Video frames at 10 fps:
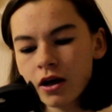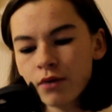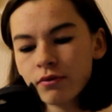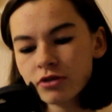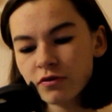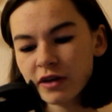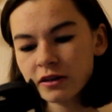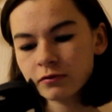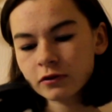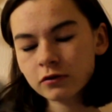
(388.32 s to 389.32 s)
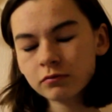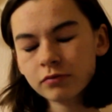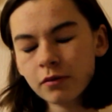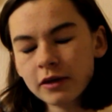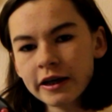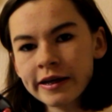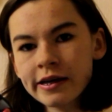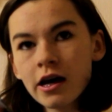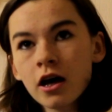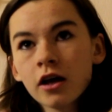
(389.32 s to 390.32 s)
What was your worst fall? Probably
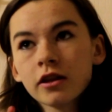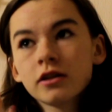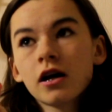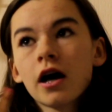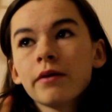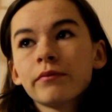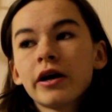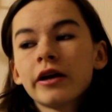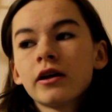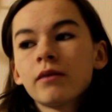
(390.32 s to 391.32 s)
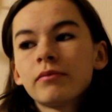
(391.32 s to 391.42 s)
the time when